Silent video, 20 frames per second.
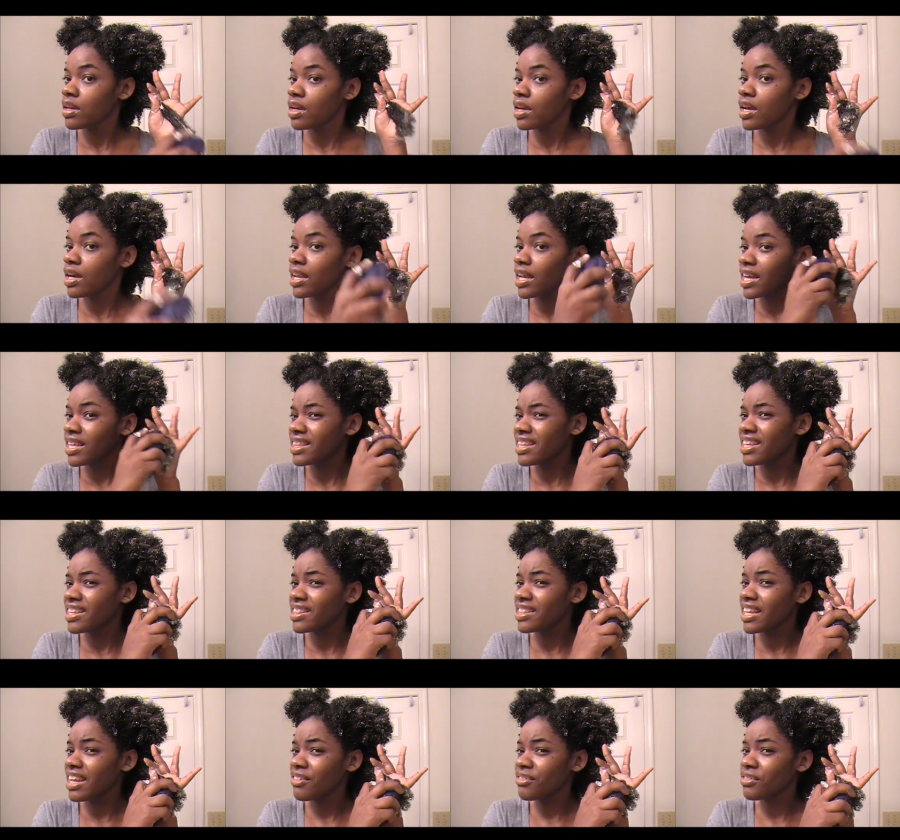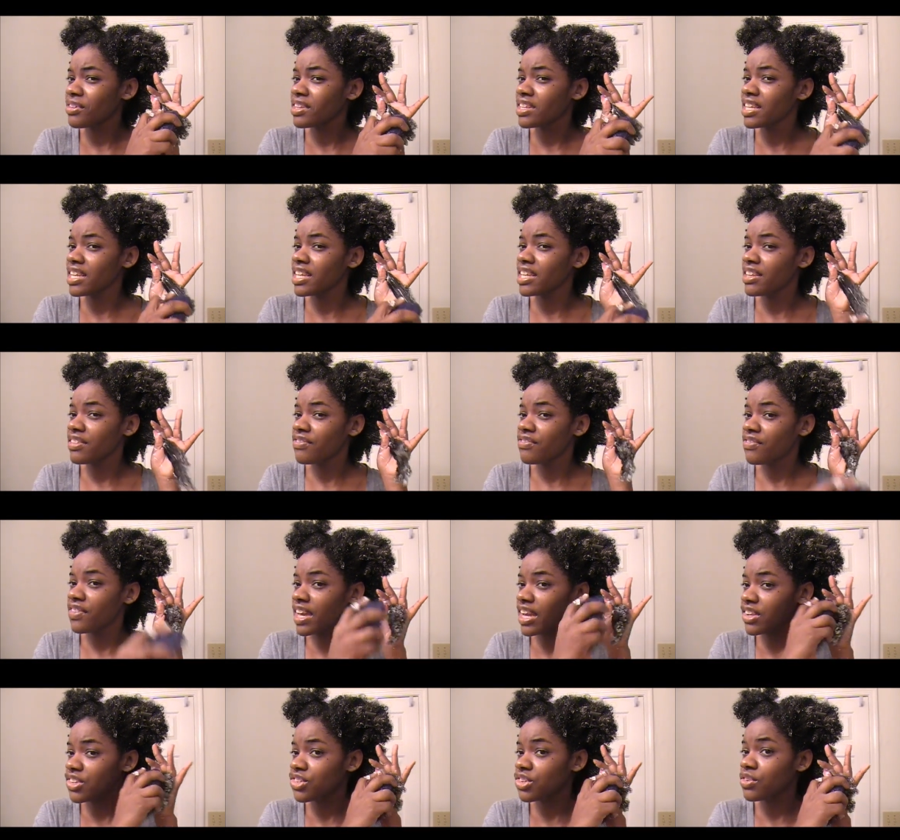And like I say, it's not really any
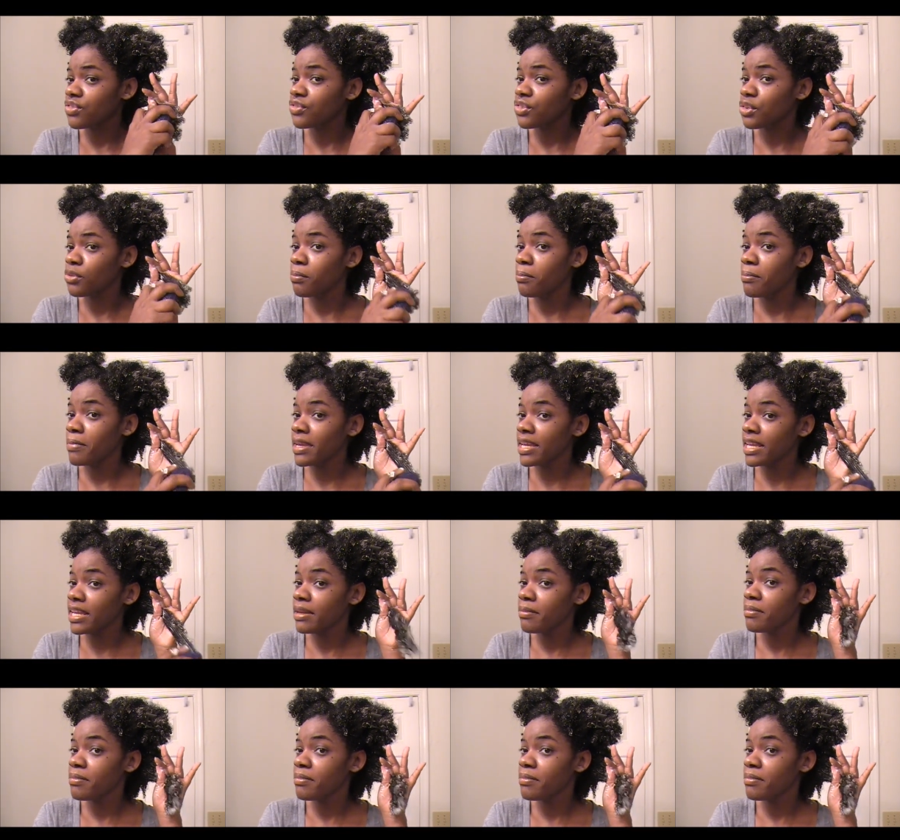faster for me